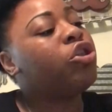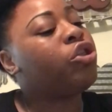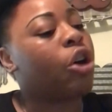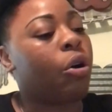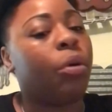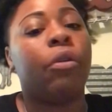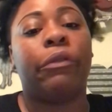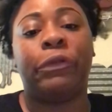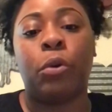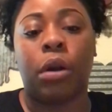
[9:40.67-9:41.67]
So
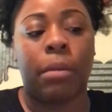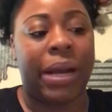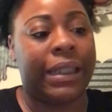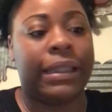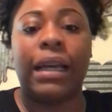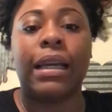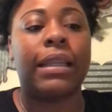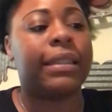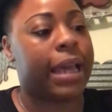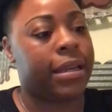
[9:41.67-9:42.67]
for my
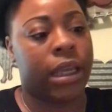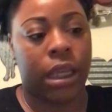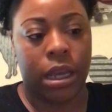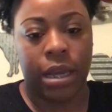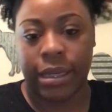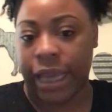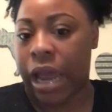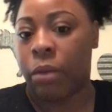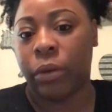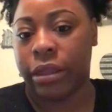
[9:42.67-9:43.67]
sons, I did a
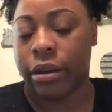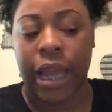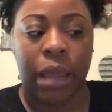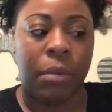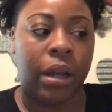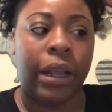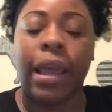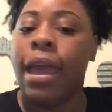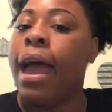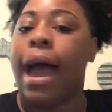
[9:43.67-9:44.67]
tab with their name on
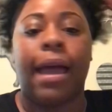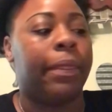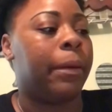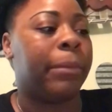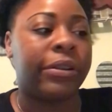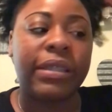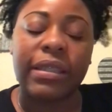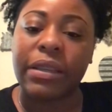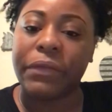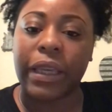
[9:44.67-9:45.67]
it. I had their birth
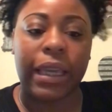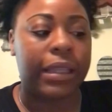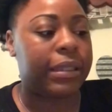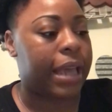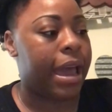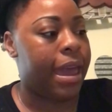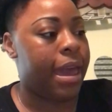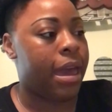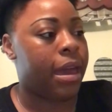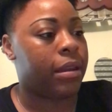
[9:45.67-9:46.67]
certificates. I
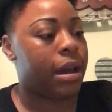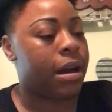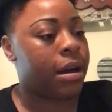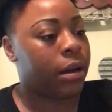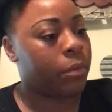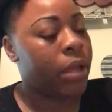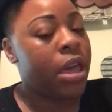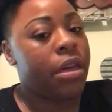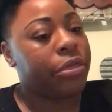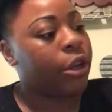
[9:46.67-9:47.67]
had
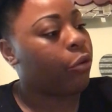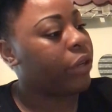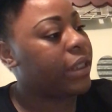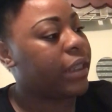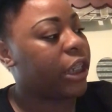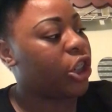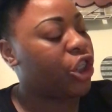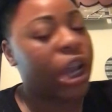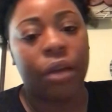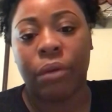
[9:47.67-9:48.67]
their recent
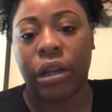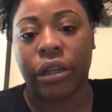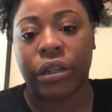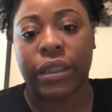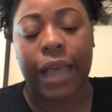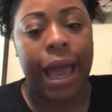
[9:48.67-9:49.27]
shot records.